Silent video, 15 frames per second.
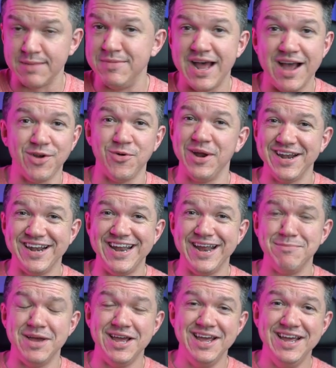I'm not going to
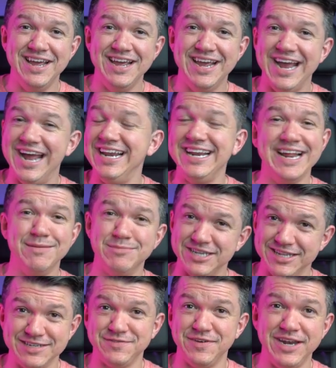name any names
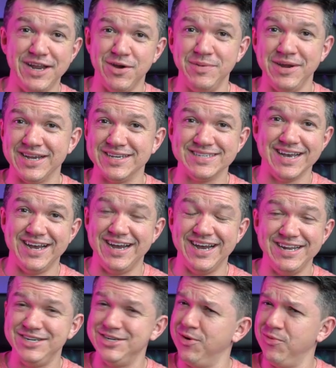in this video because uh,
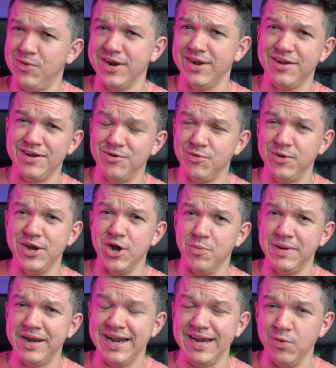I don't want to
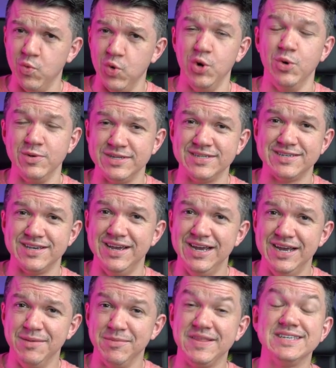reopen any wounds,
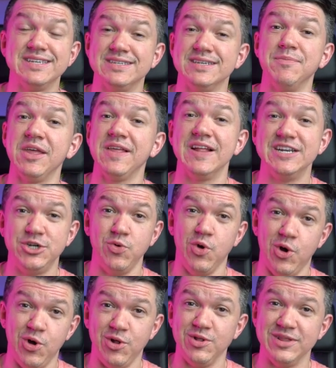but this is something that you
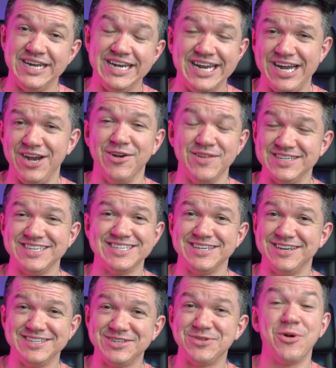all need to hear. This is
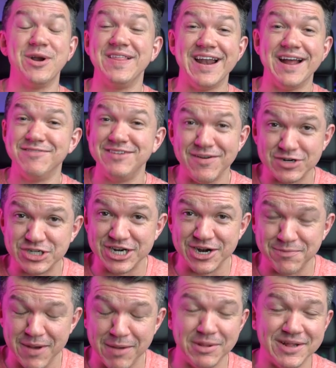a story that I've never
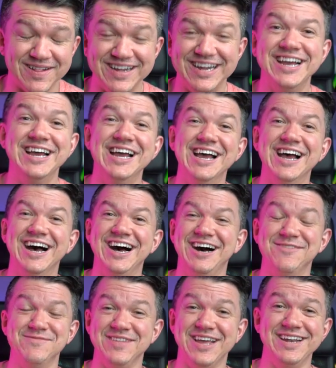shared publicly.
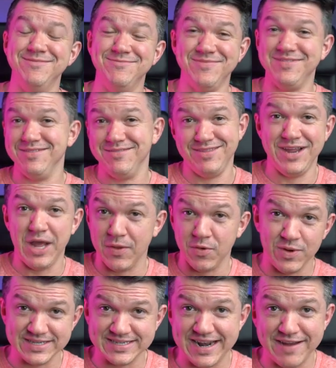Um, and the other
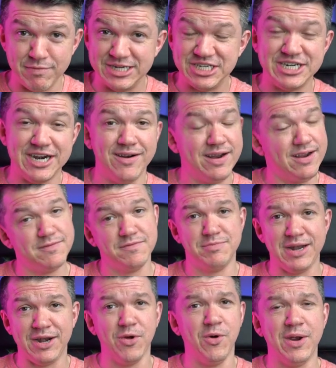ones that I've been sharing have
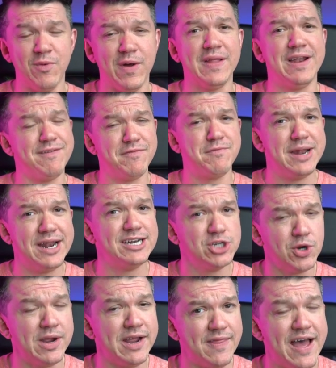been going well and I've been
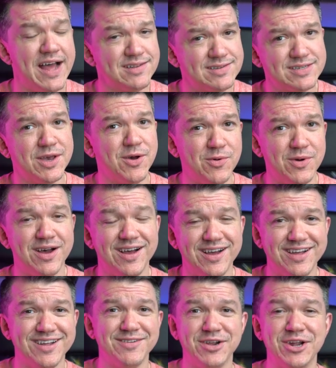enjoying that, so
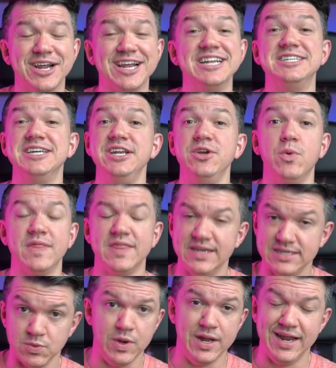uh, I'm going to continue with
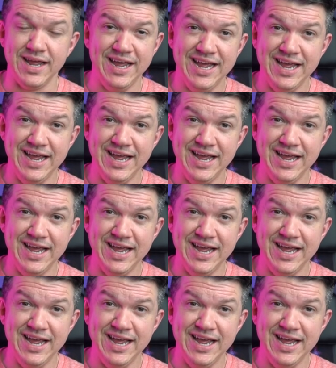this one.